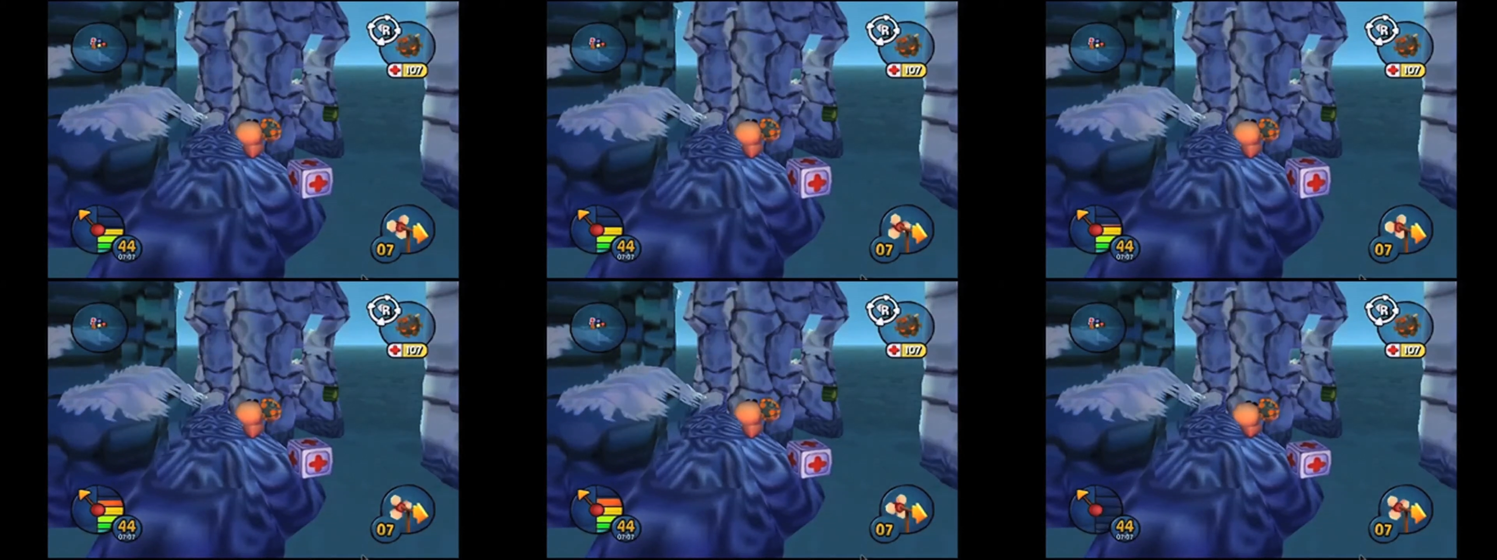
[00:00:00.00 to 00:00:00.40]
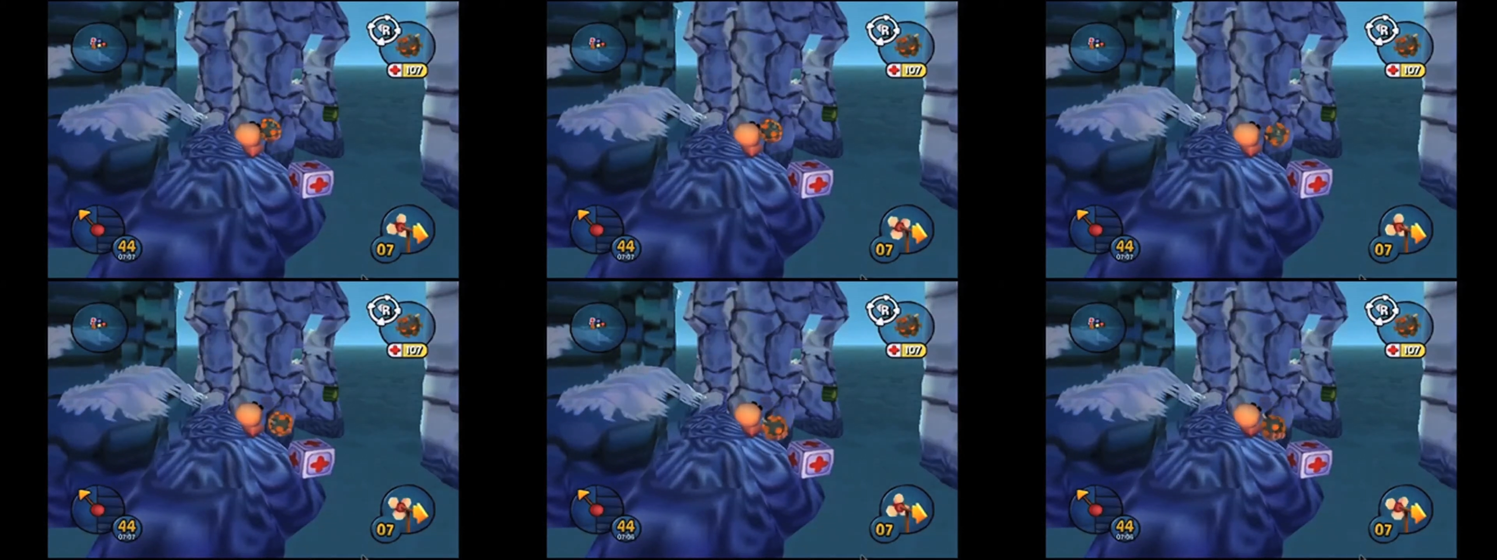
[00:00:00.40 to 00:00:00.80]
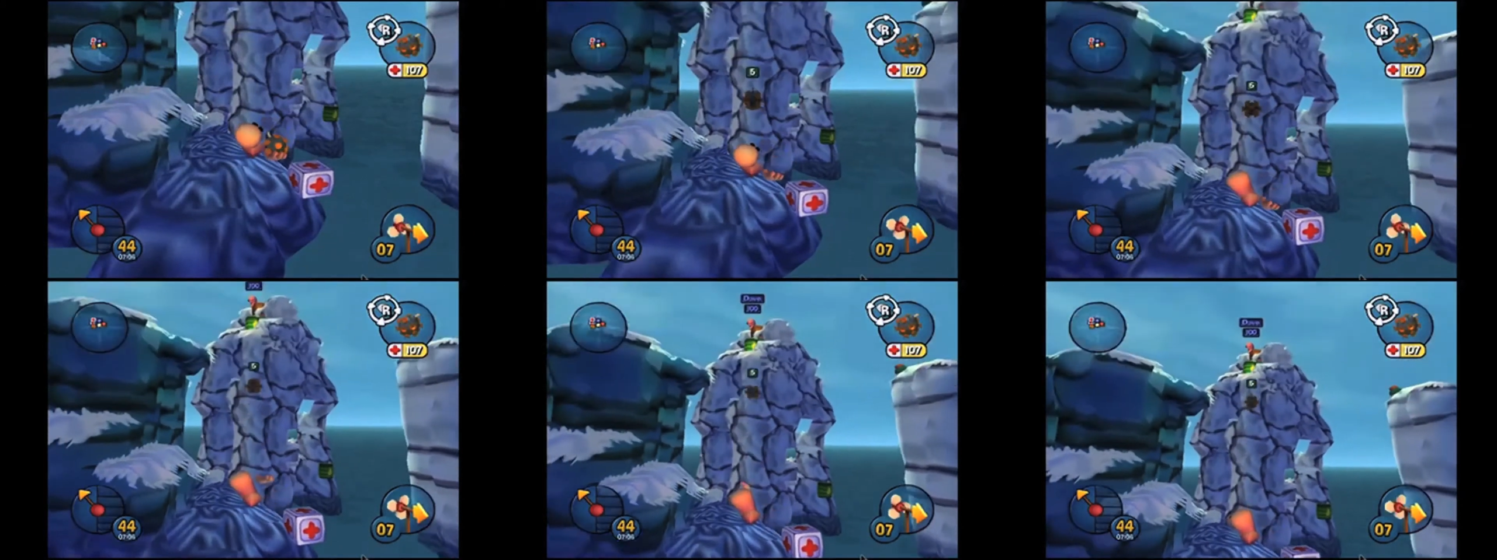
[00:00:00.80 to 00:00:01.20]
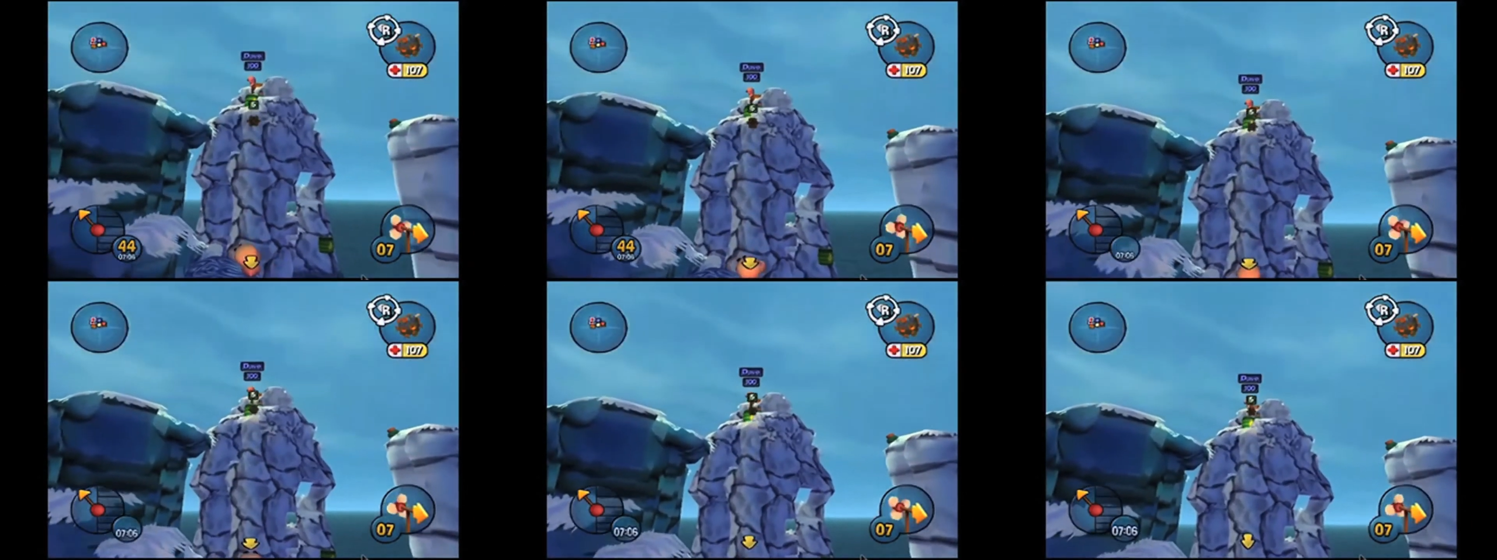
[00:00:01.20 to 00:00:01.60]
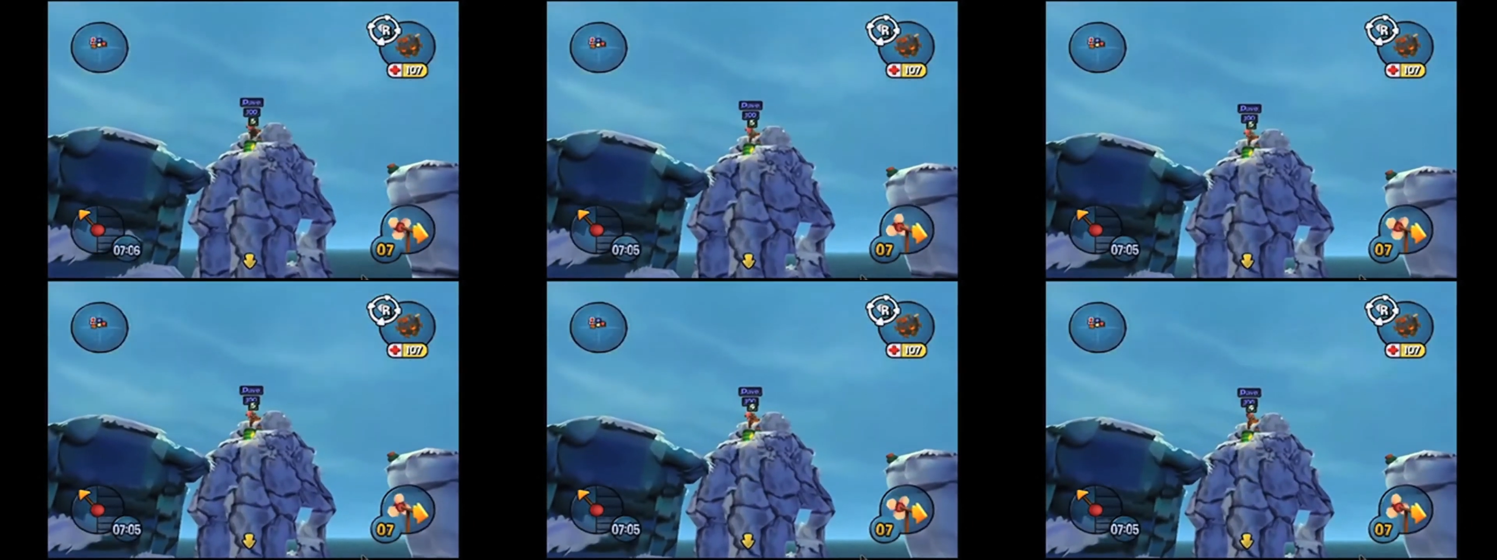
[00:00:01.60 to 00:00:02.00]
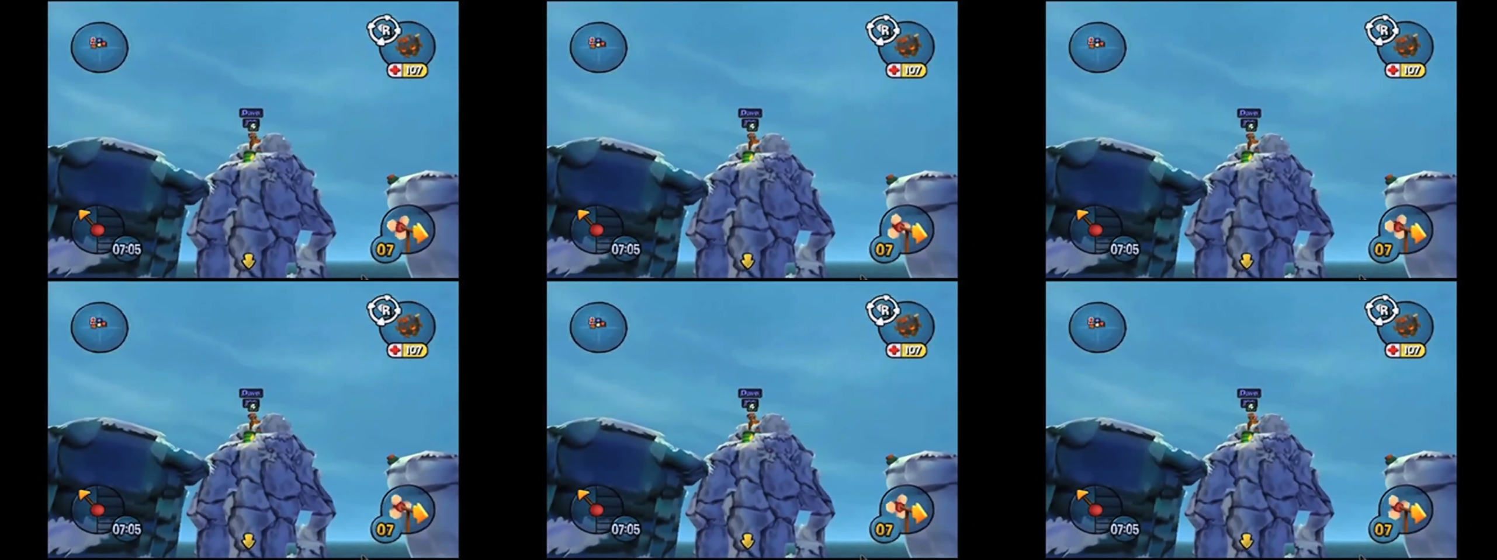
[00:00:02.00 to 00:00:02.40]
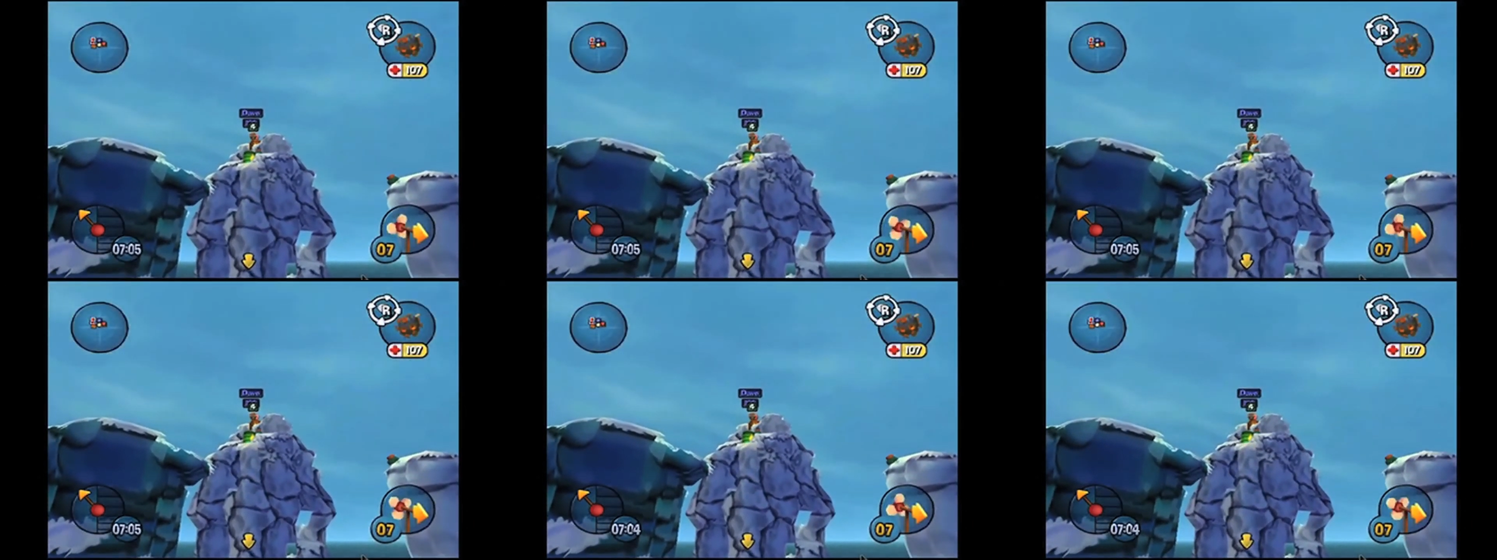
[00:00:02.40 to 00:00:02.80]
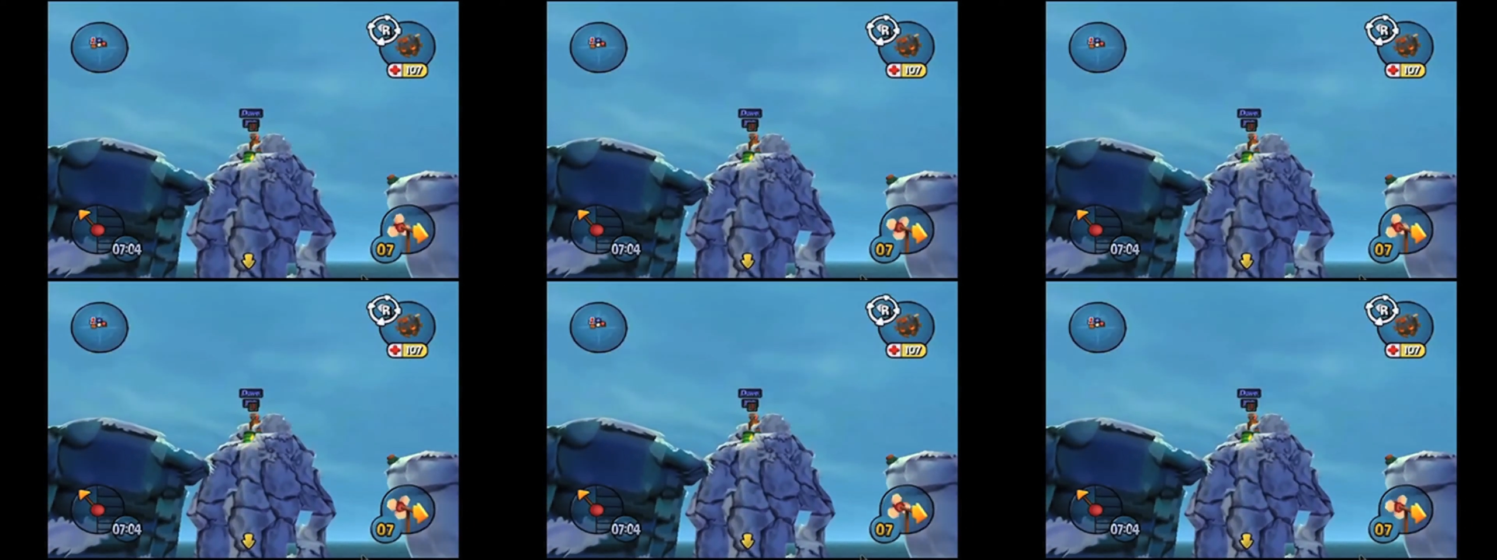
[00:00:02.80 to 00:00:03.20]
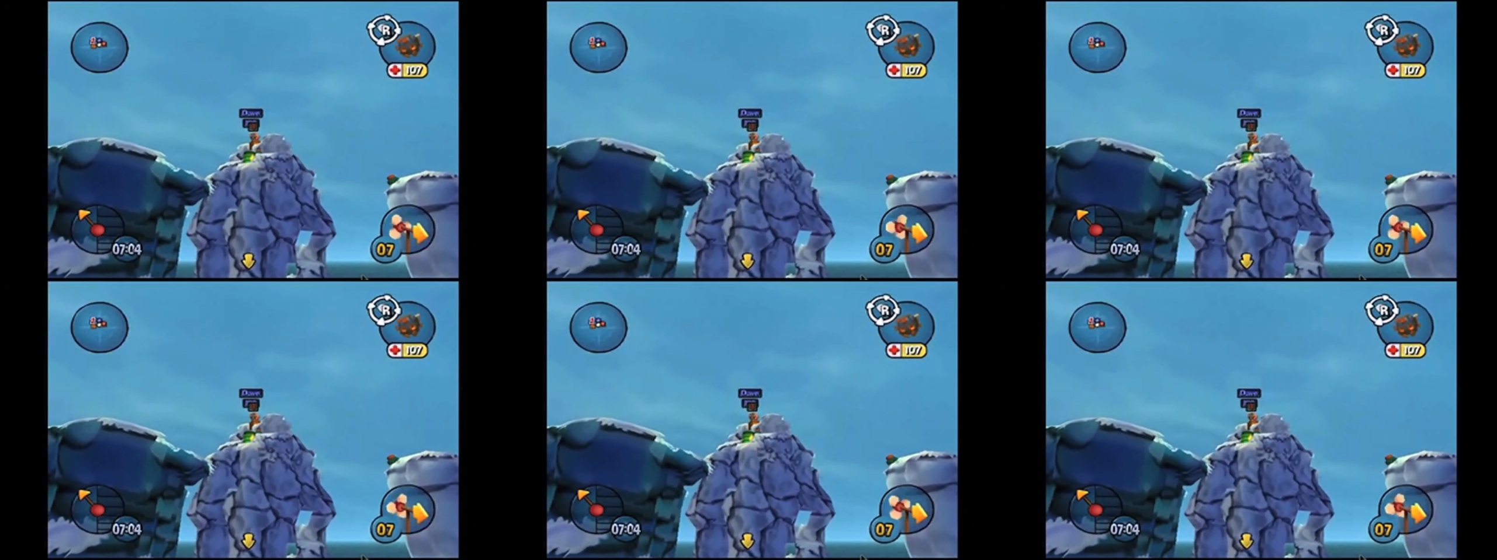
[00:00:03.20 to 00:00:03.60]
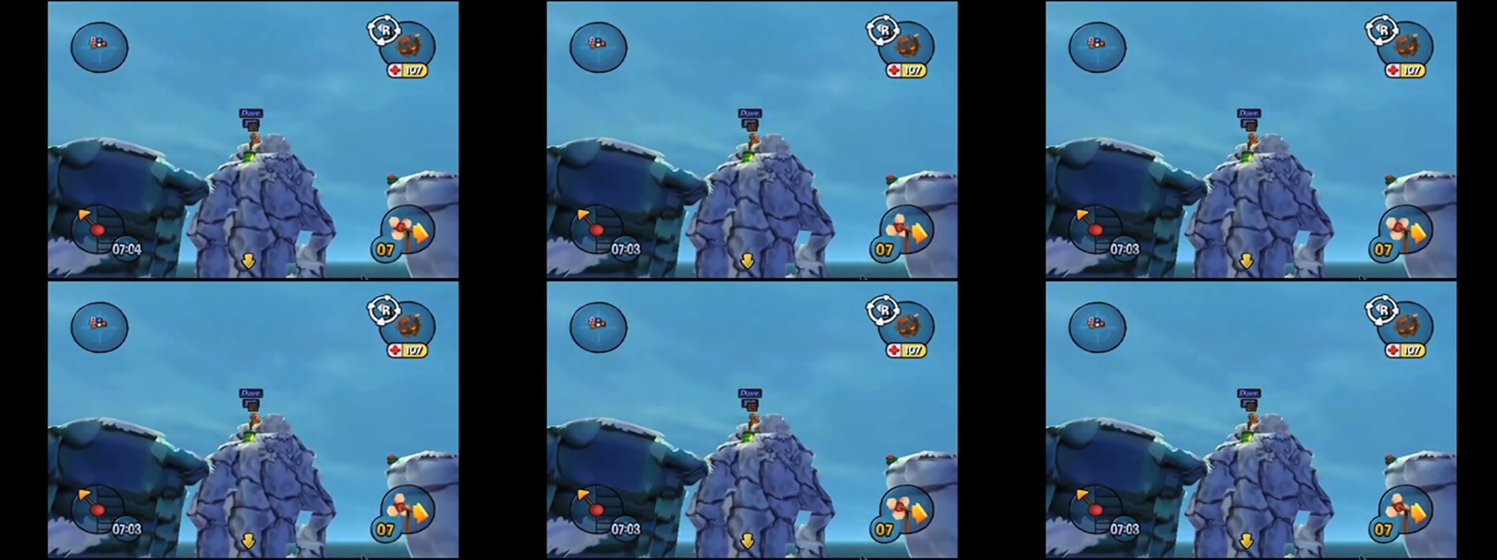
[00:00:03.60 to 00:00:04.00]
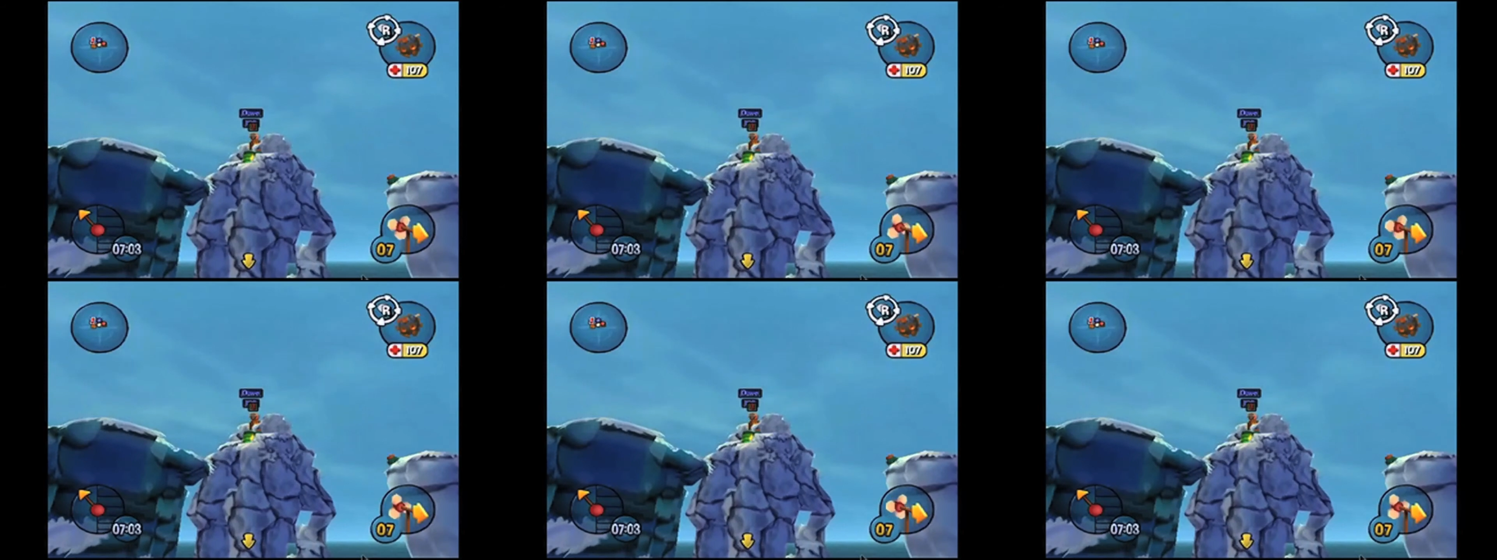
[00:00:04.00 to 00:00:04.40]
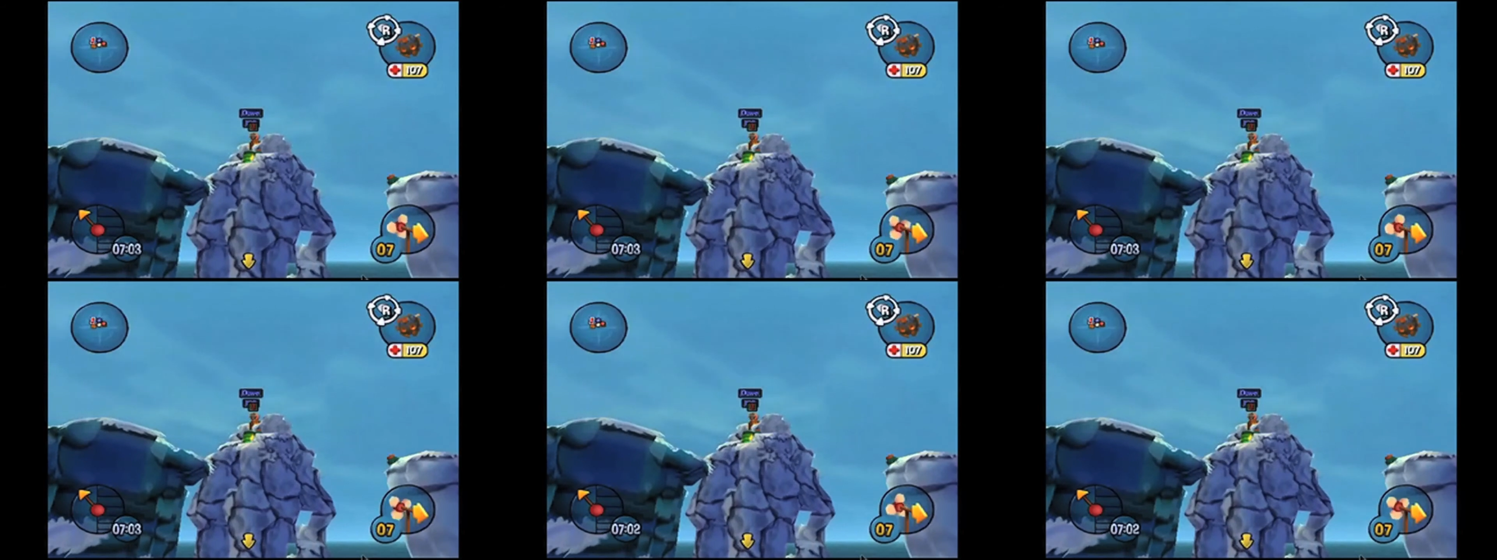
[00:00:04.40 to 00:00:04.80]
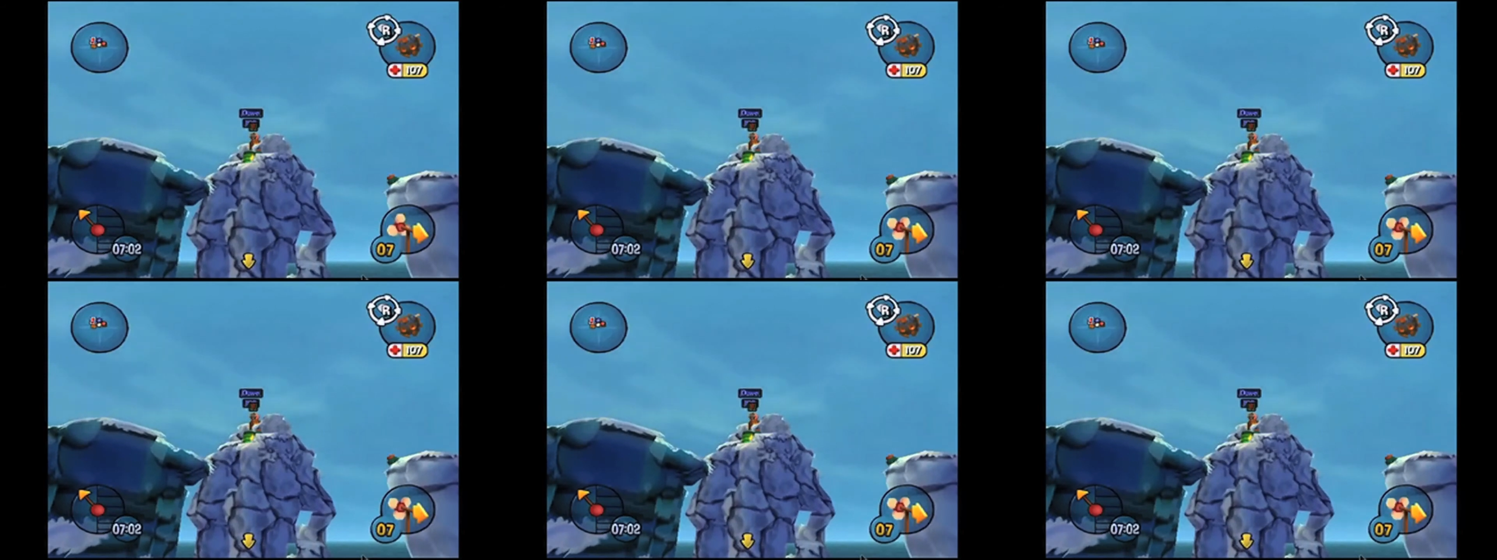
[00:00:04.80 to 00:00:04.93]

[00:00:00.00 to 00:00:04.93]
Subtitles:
Nobody's mouth can be seen.